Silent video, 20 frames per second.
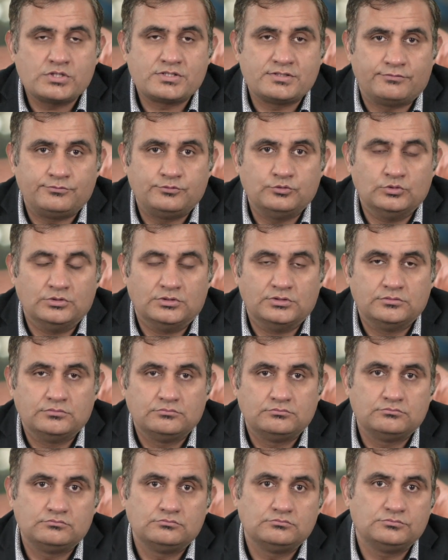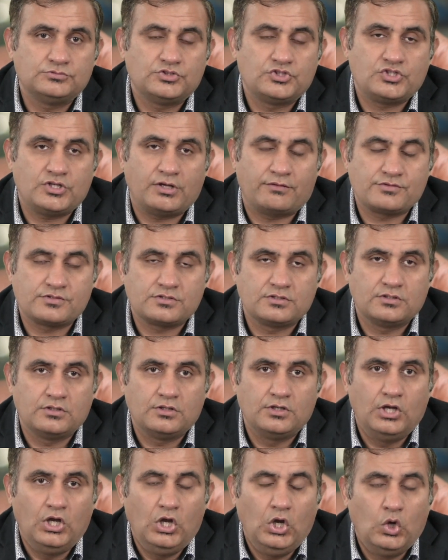the food? Chefs.
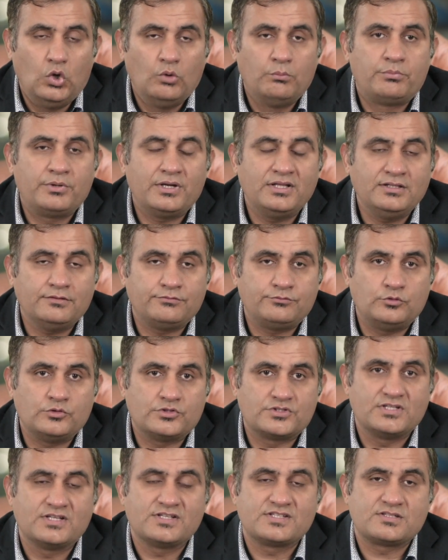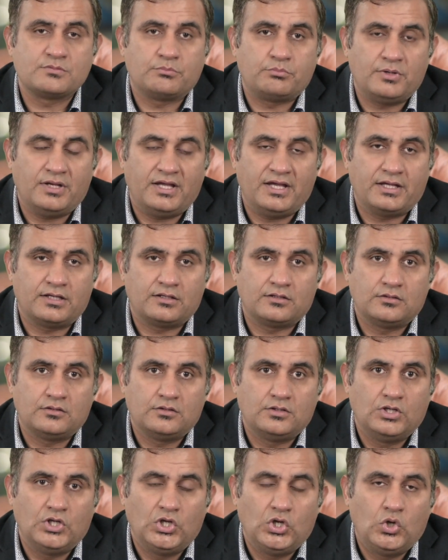Who bring the food? Supplier.
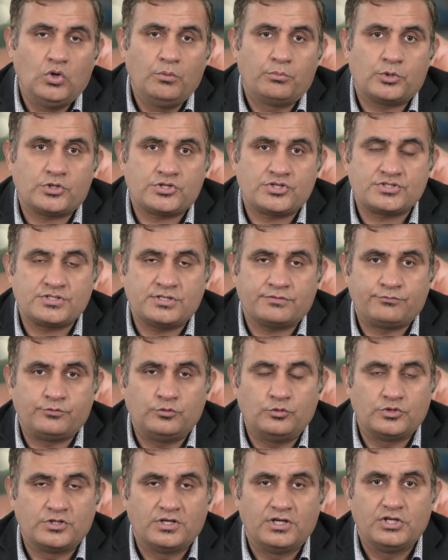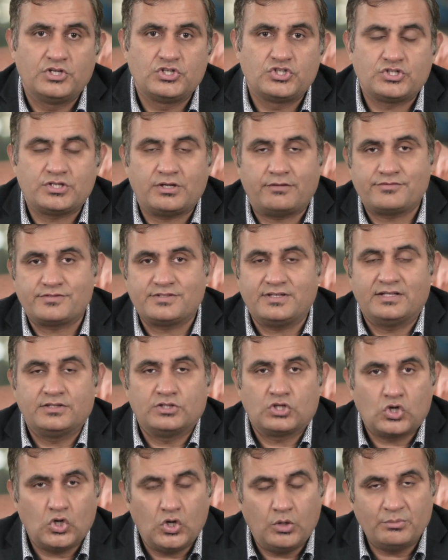Who processes the food? Chefs and the
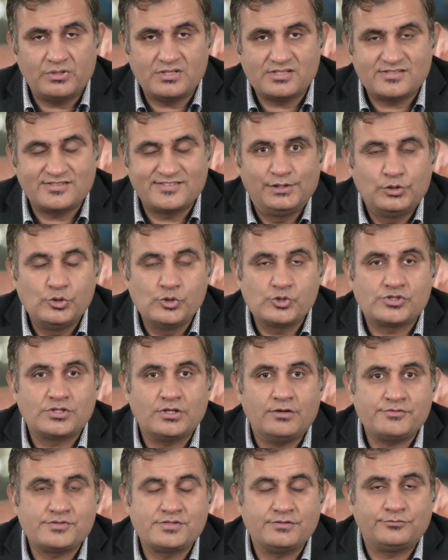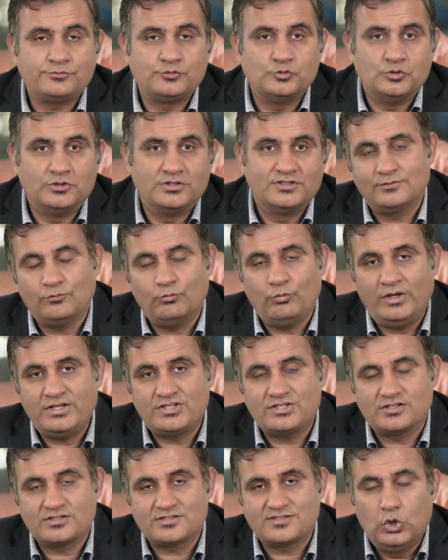commis. Who serves the food?
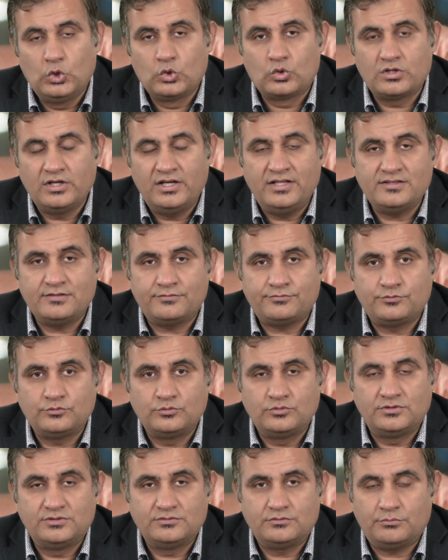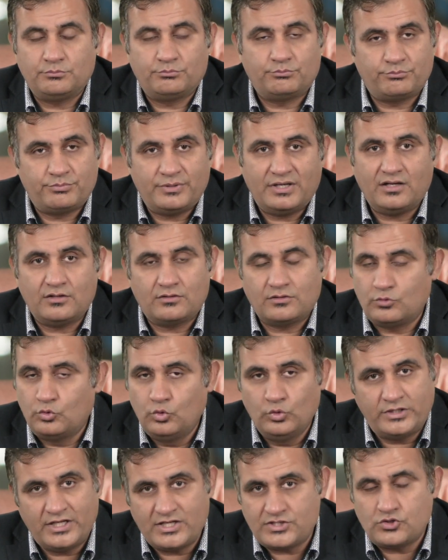Waiters. Who clean the food? Bring it. Who
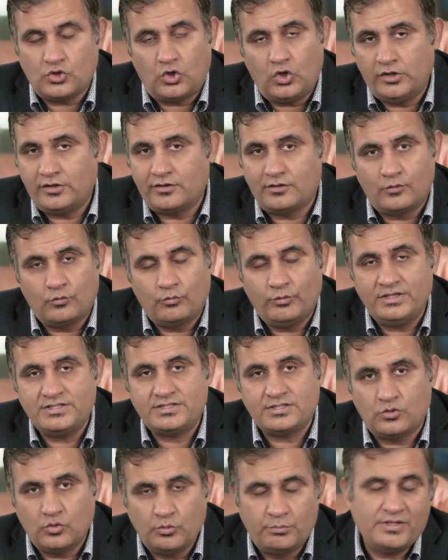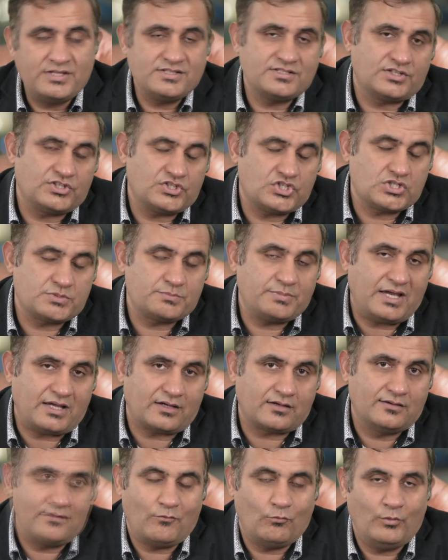takes the order? Waiter. Who brings the dishes
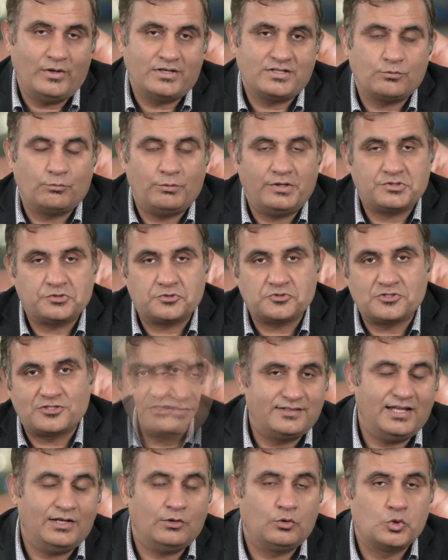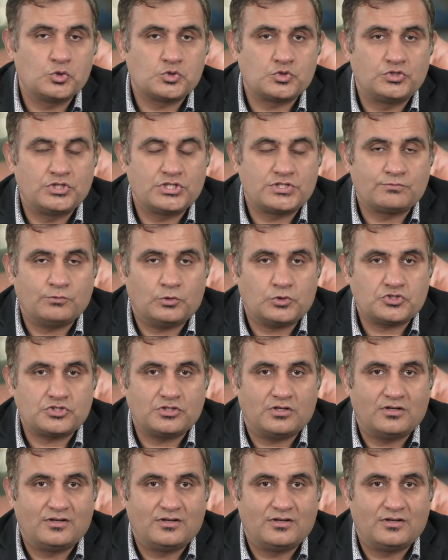back? Waiter, waitress. Then goes to dishwasher.